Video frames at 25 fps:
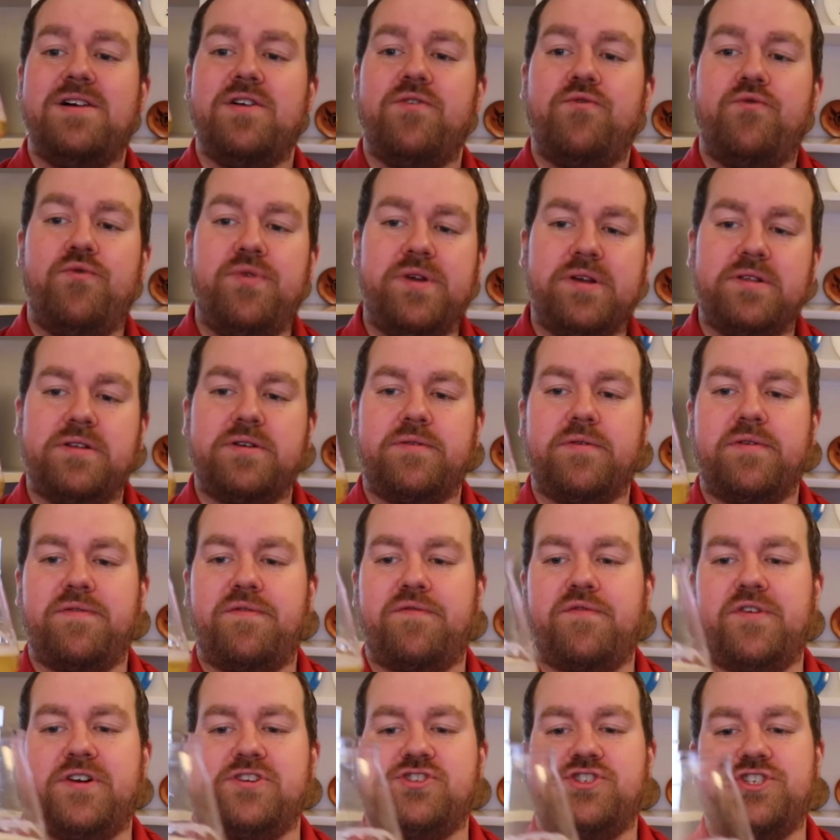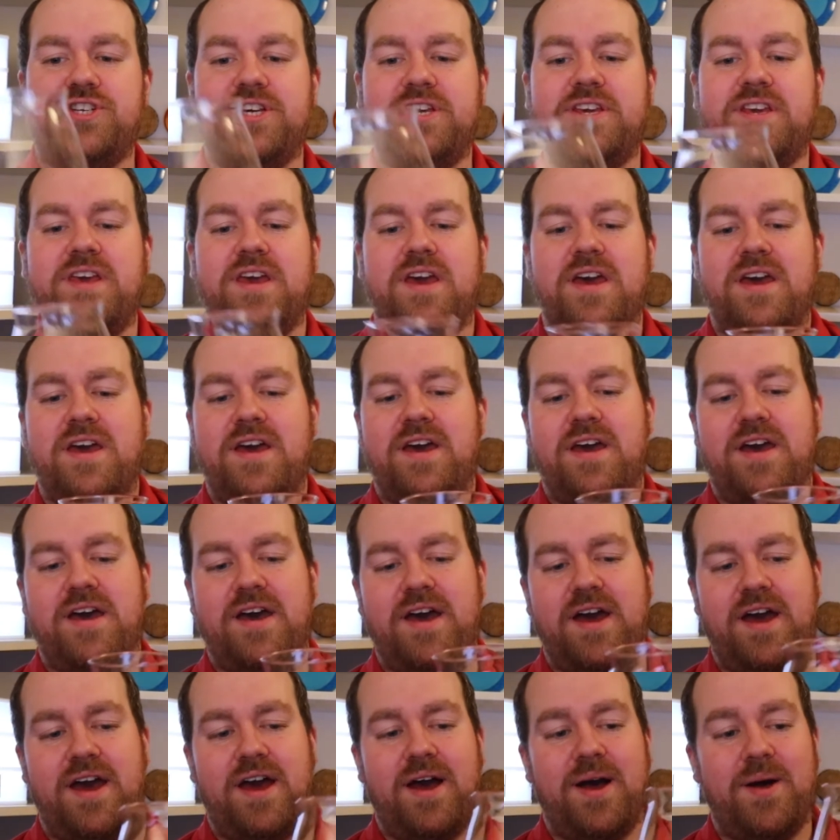Really refreshing.
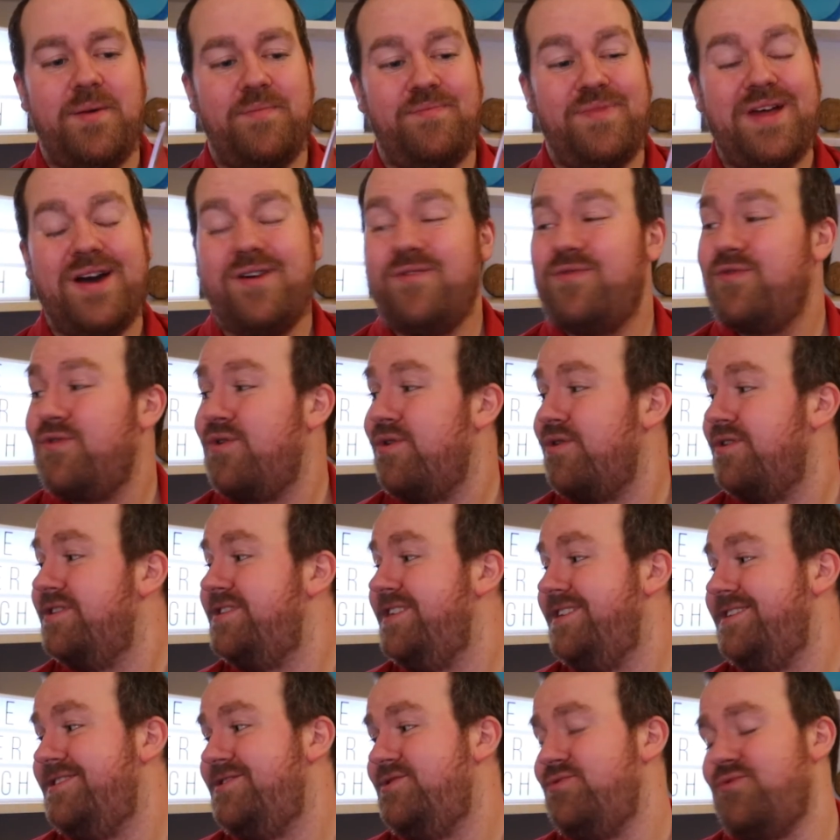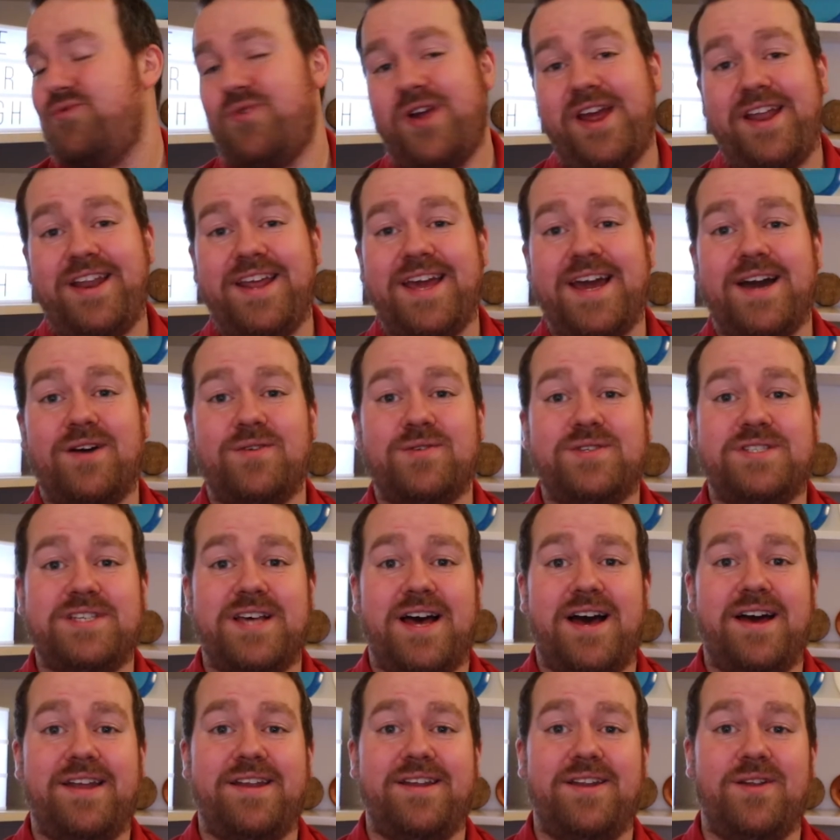Now of course it's raining
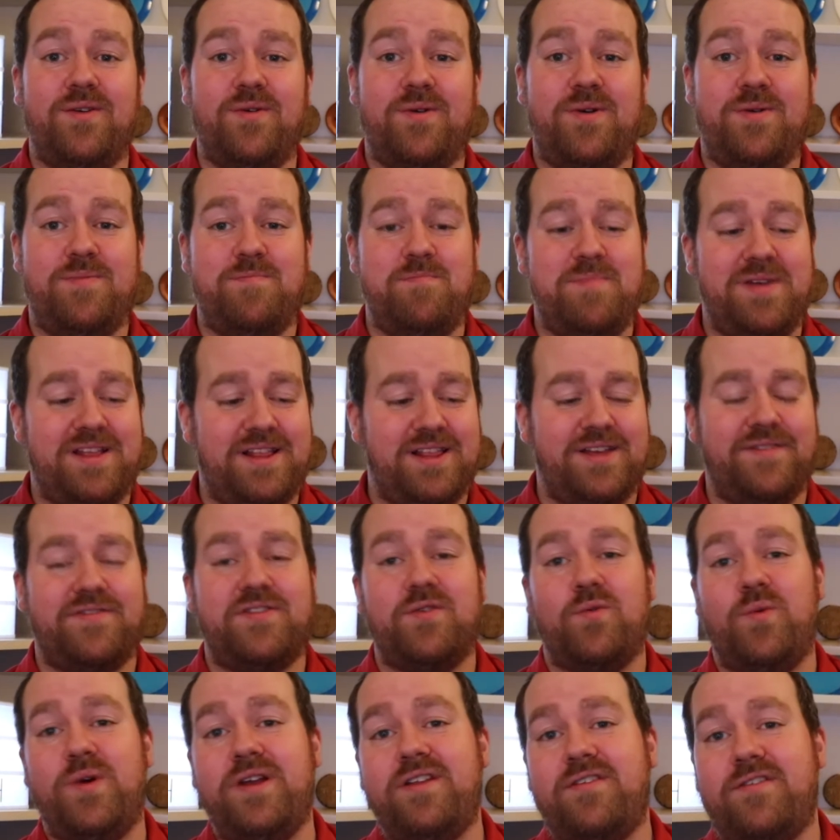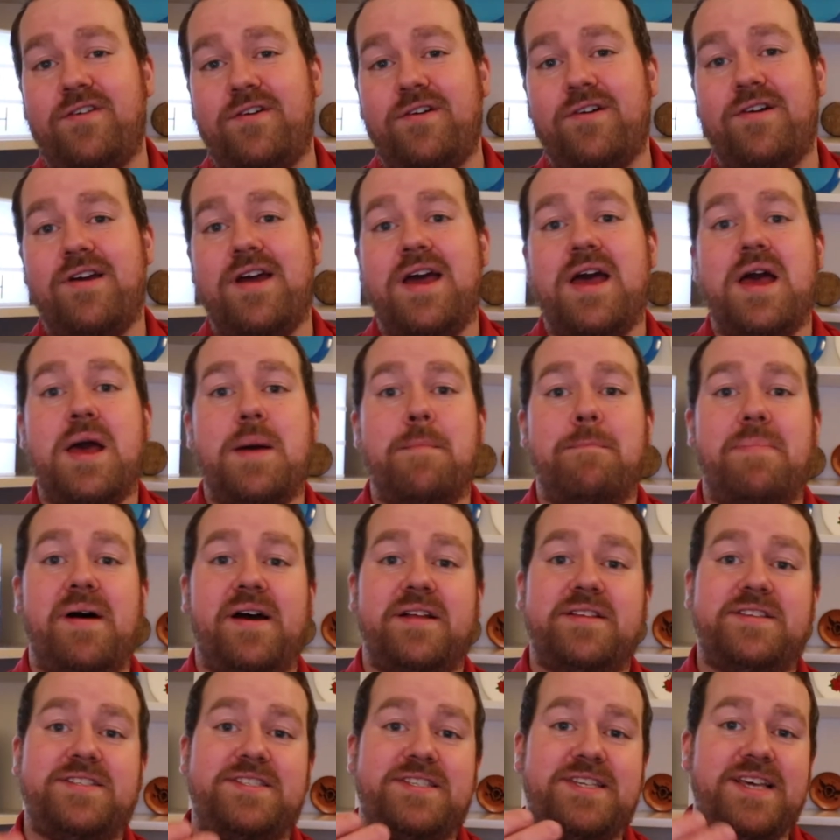outside in the middle of the winter,
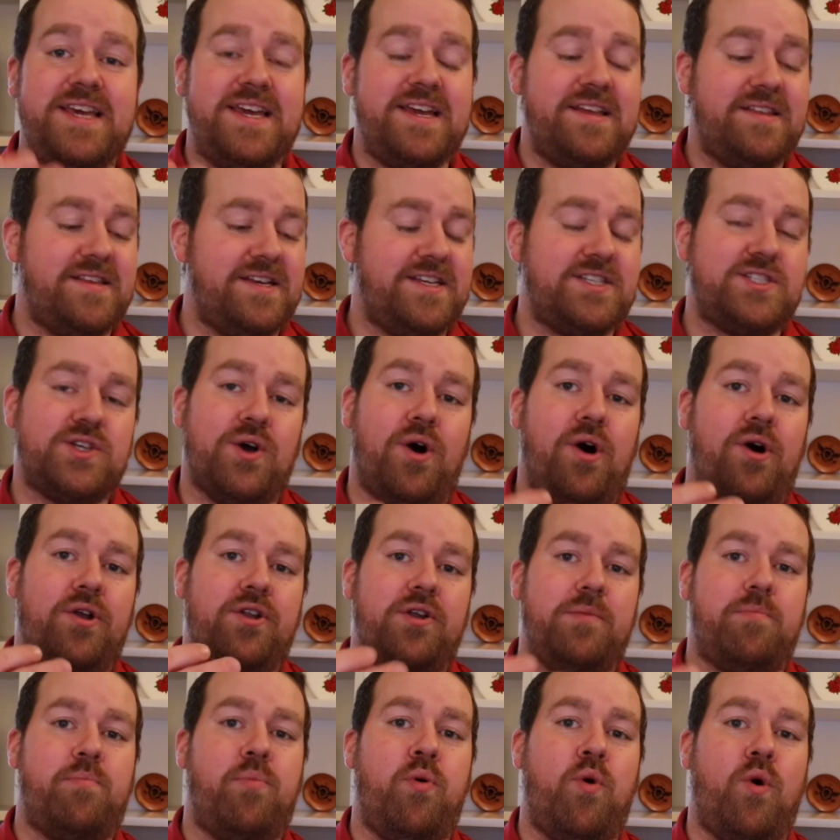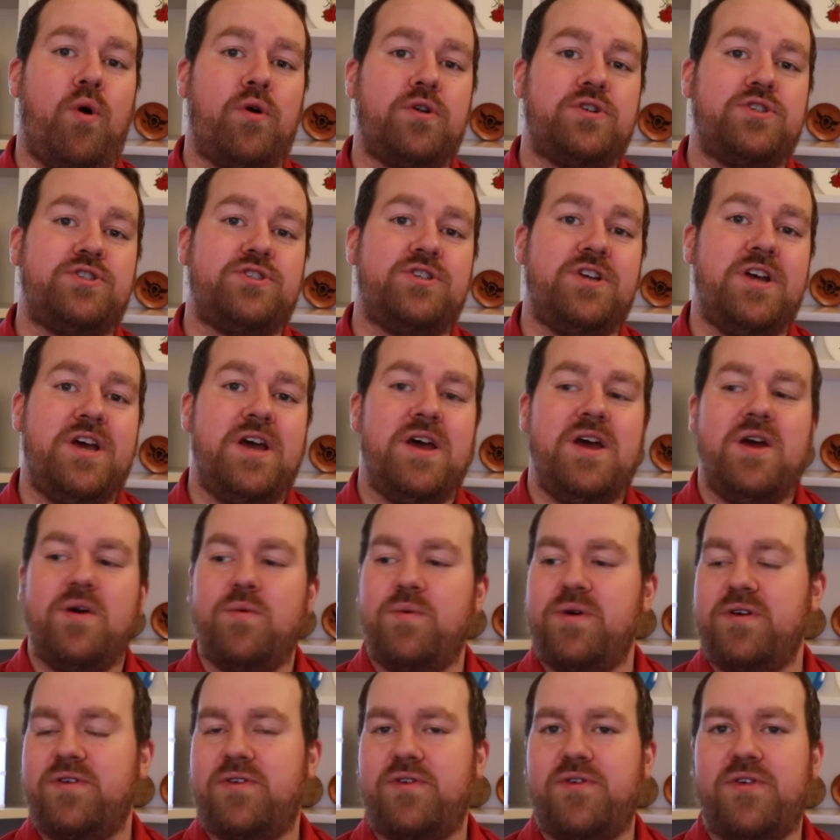but seeing this on the porch
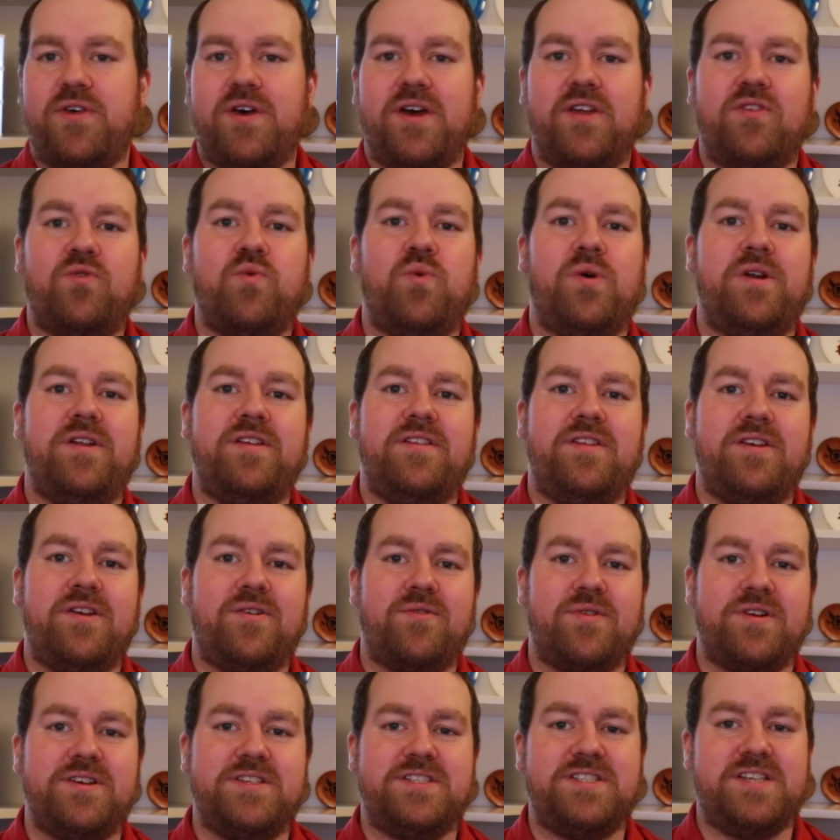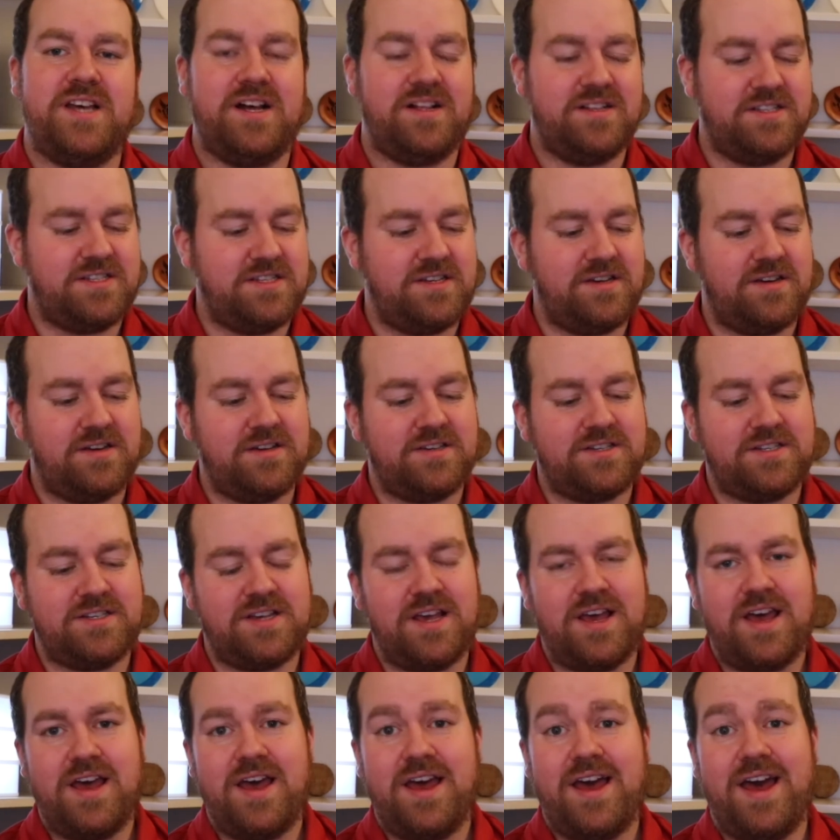with 20 degrees Celsius
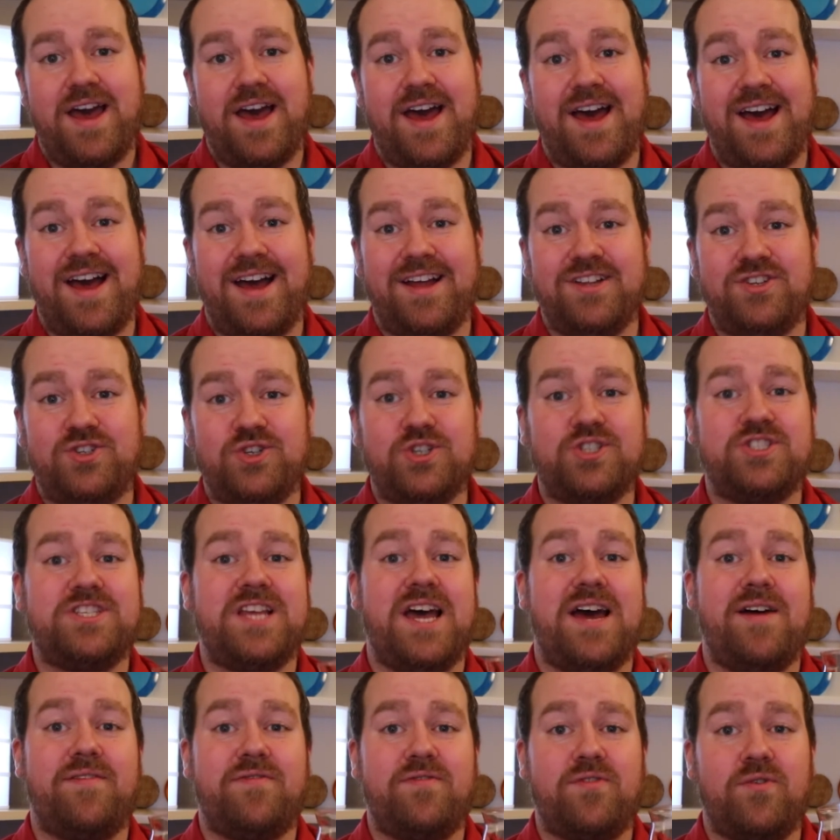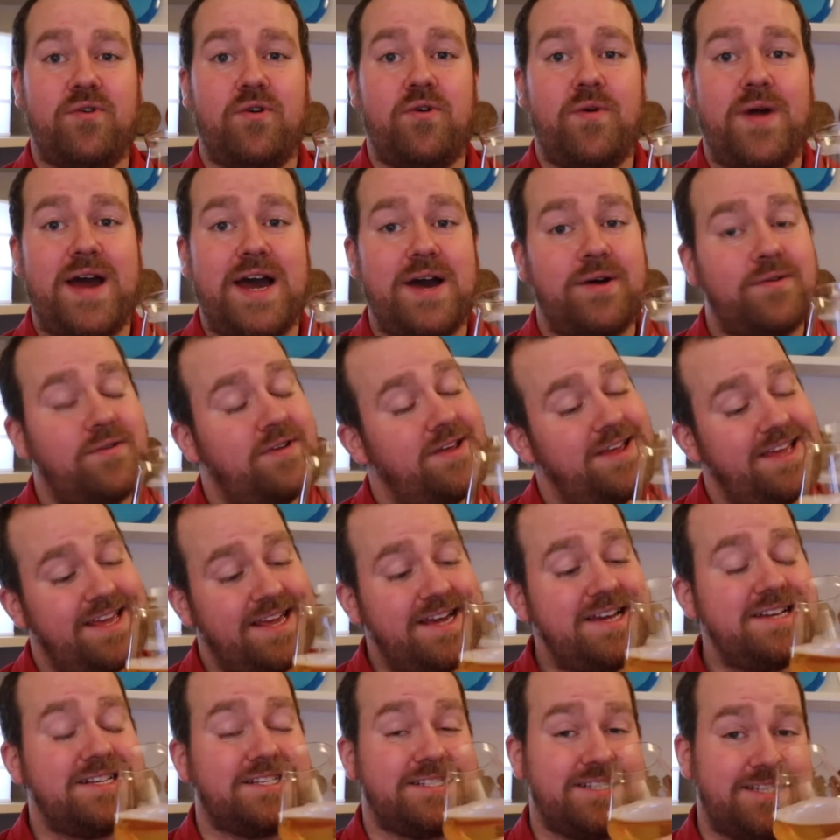just after a round,
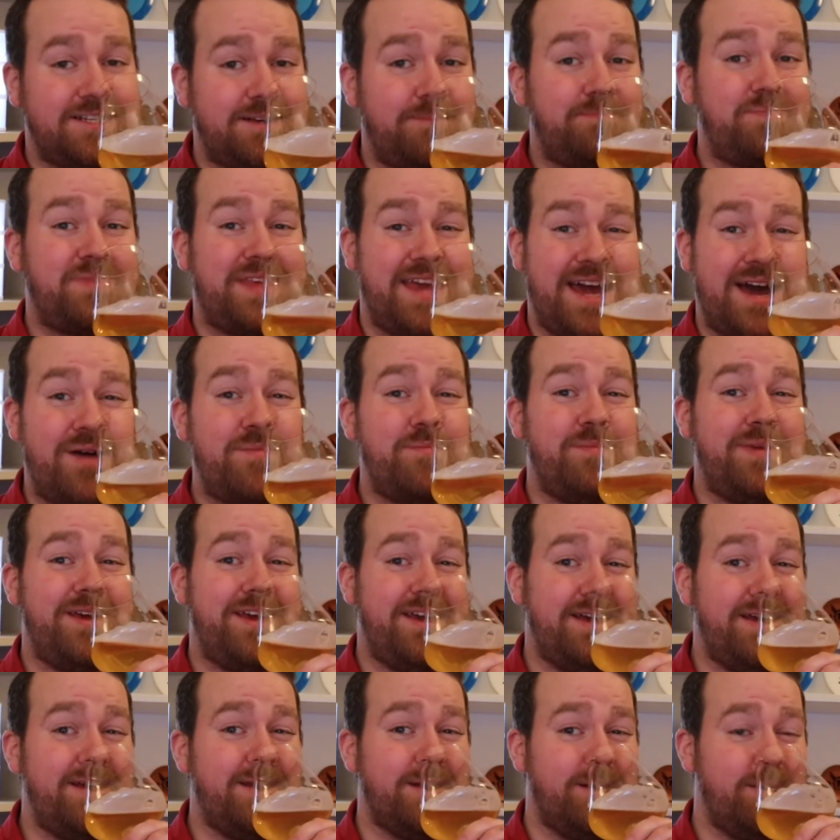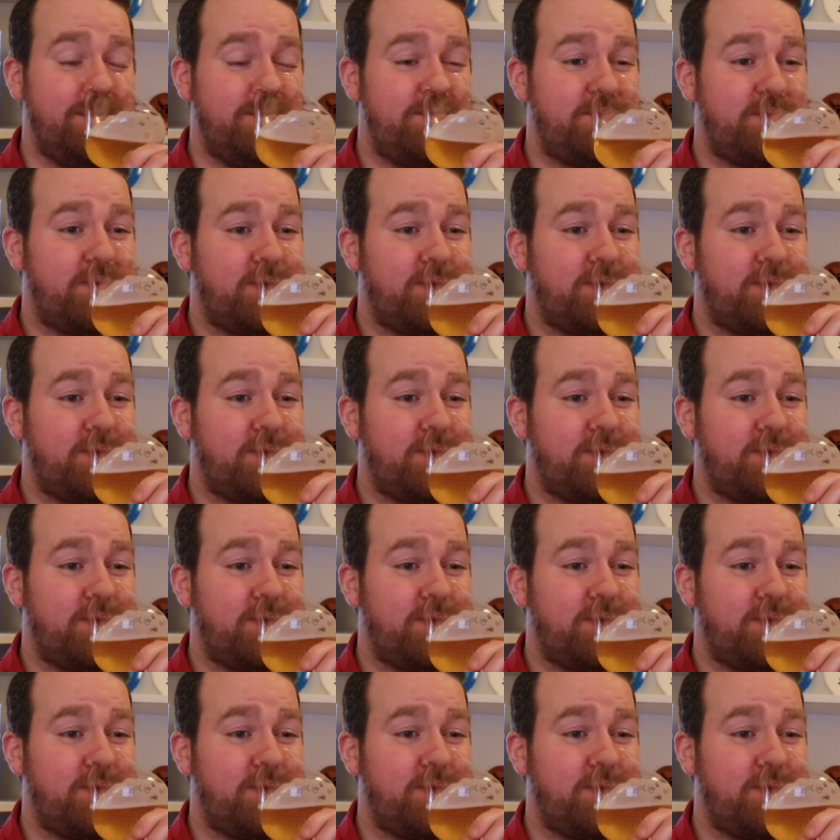yes, count me in.